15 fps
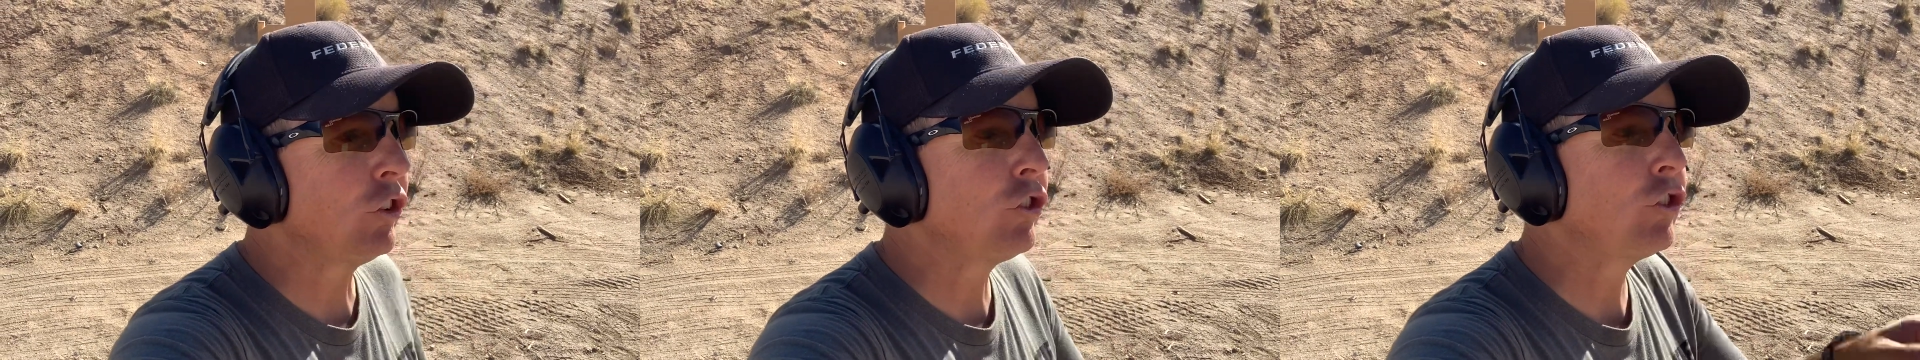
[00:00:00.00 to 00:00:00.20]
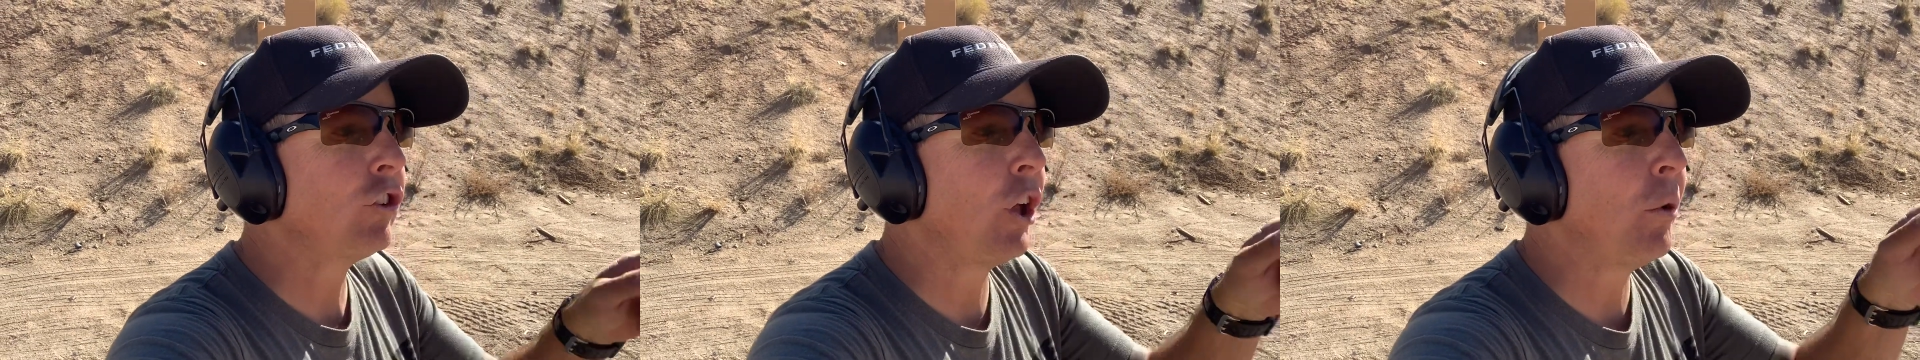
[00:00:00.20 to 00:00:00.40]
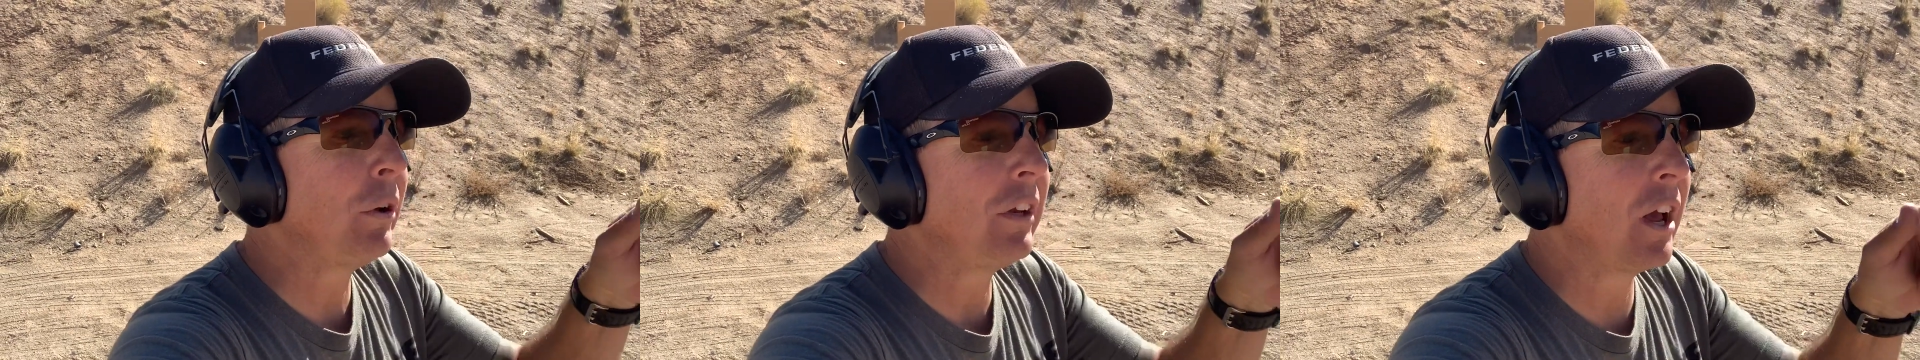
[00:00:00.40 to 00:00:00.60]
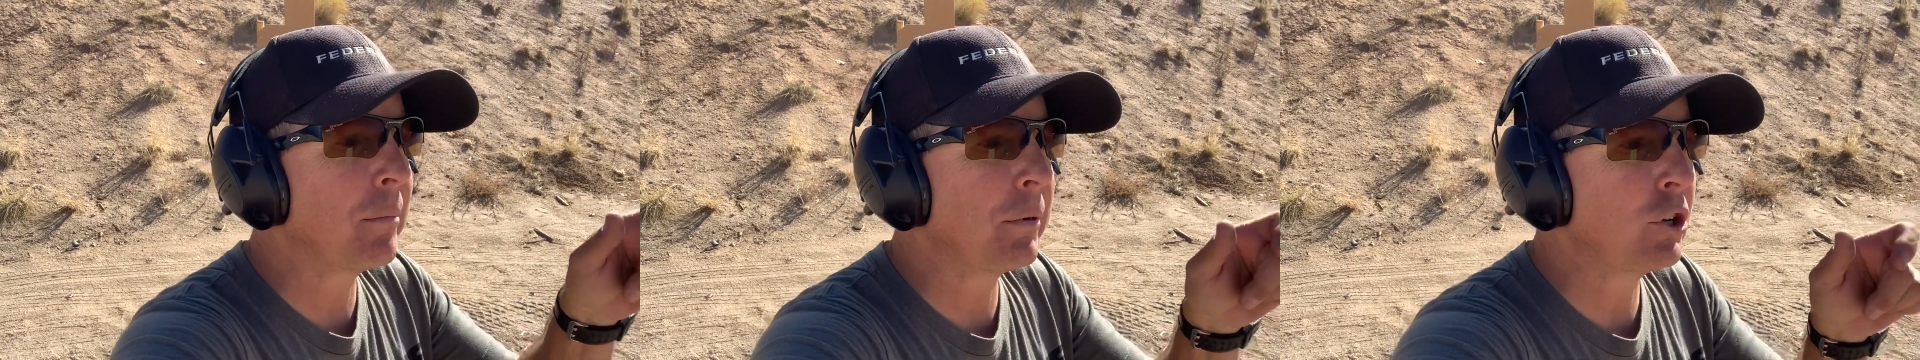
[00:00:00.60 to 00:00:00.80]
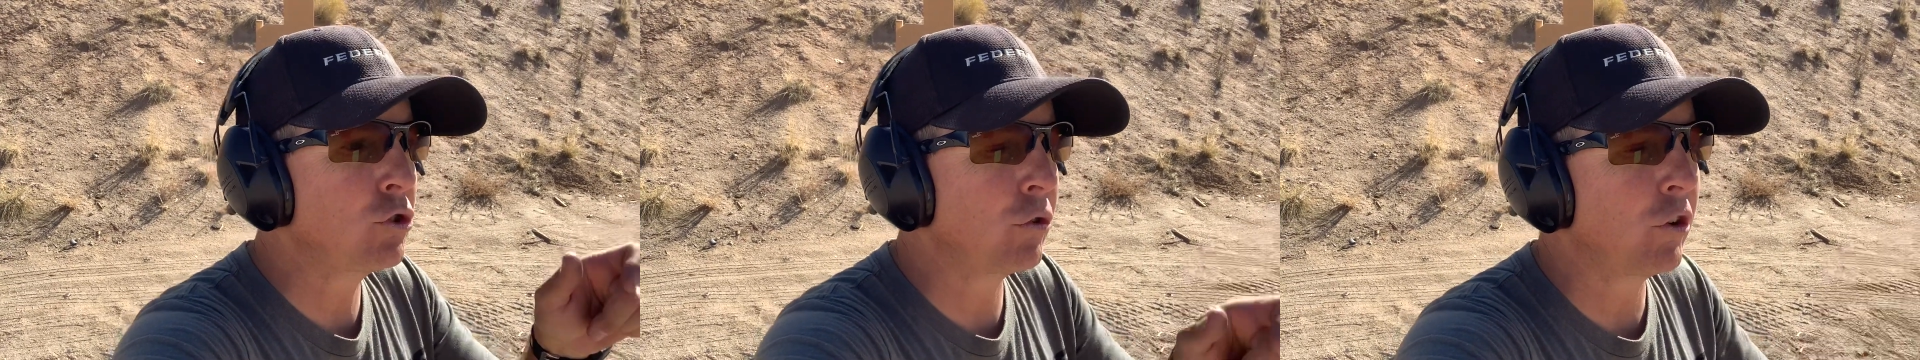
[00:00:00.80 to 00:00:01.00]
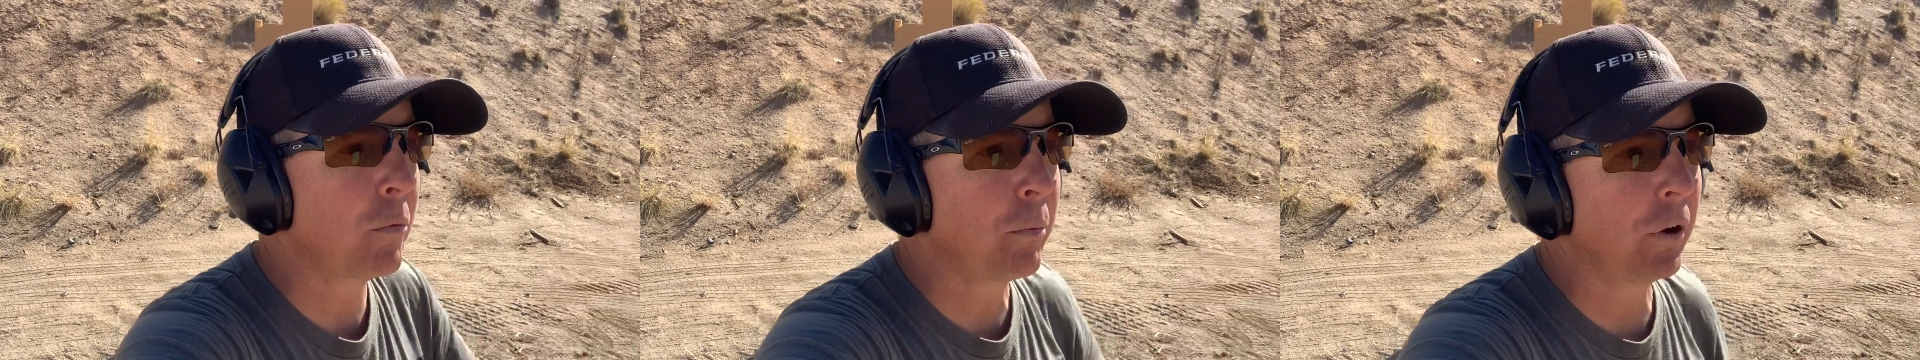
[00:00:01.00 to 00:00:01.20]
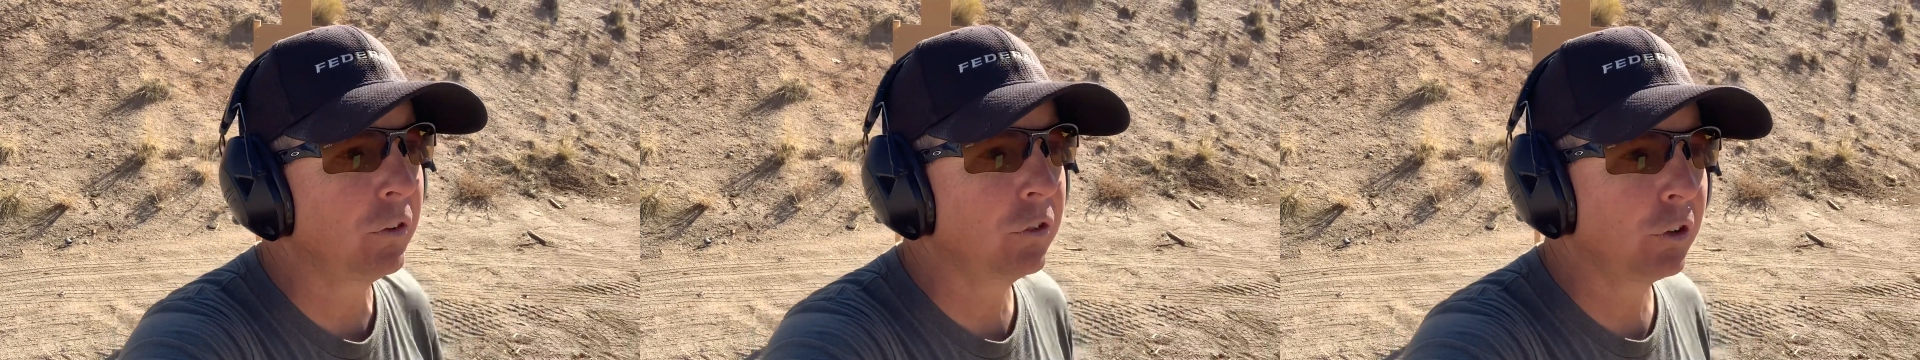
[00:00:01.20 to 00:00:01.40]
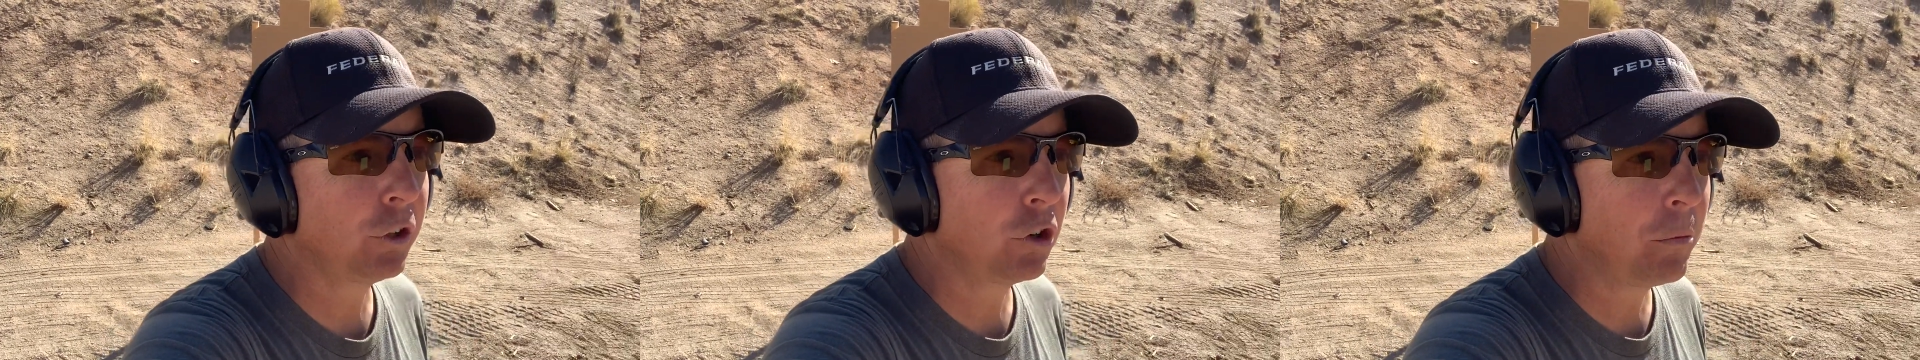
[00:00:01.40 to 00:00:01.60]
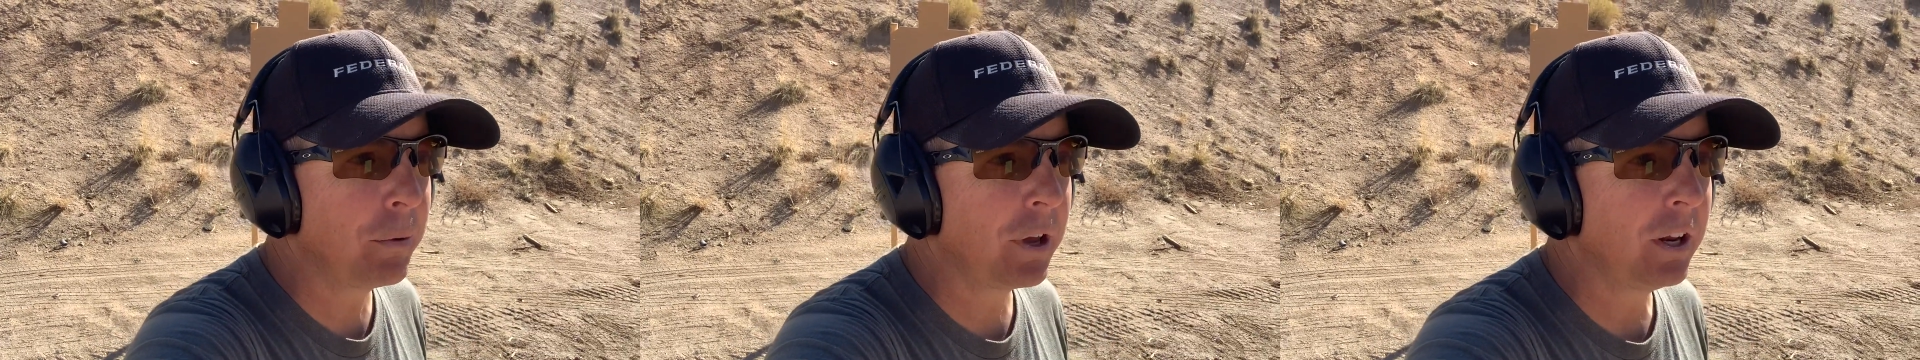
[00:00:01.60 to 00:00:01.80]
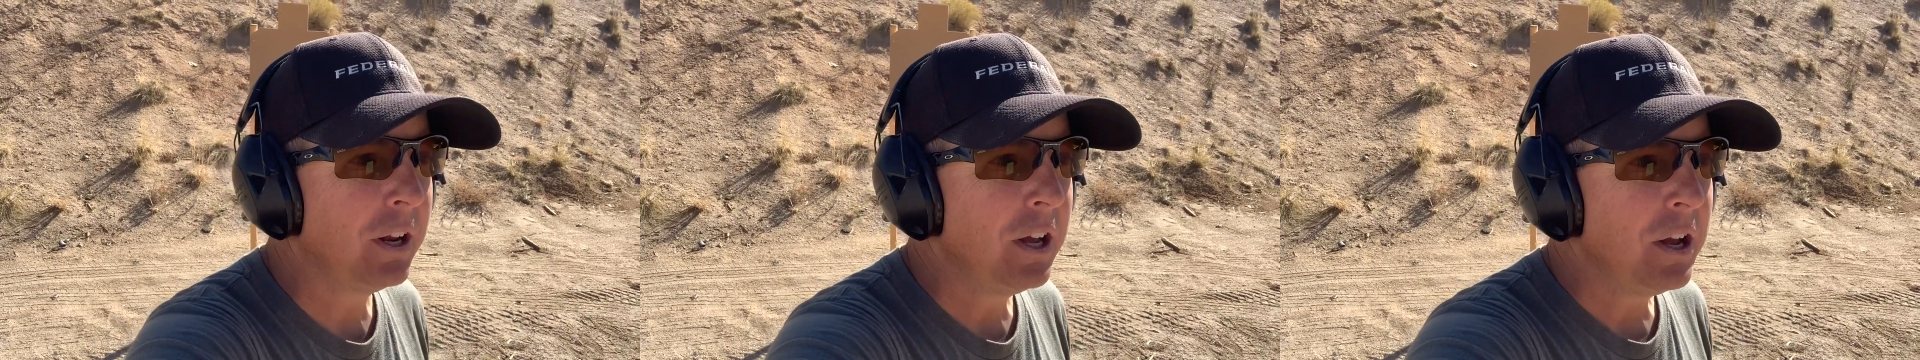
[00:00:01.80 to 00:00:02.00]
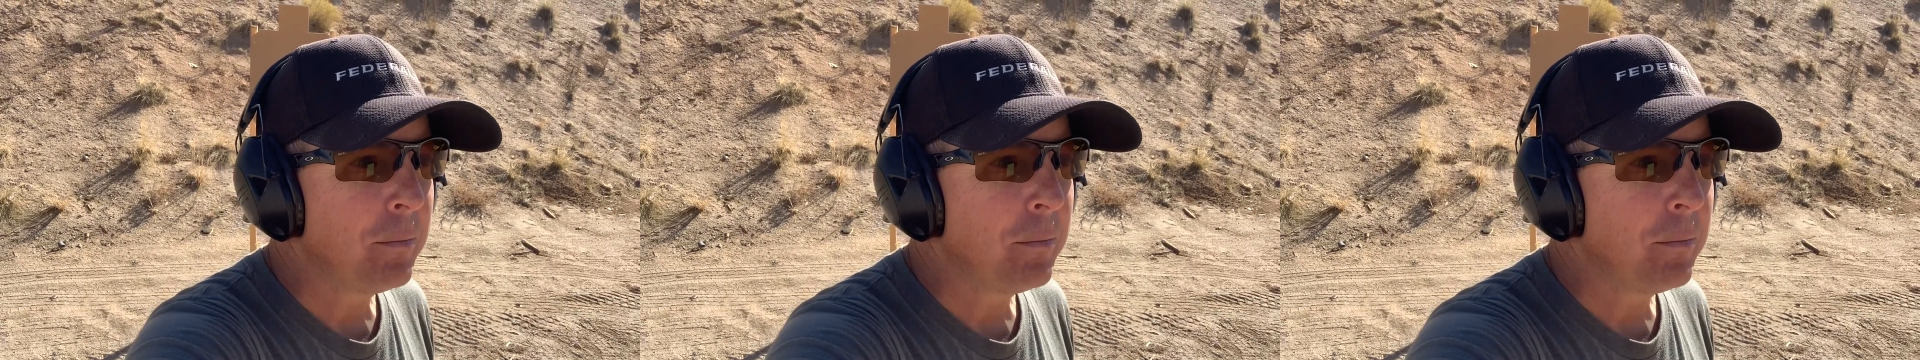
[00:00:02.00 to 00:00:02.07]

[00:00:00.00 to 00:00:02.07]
slowing down my trigger press a little bit,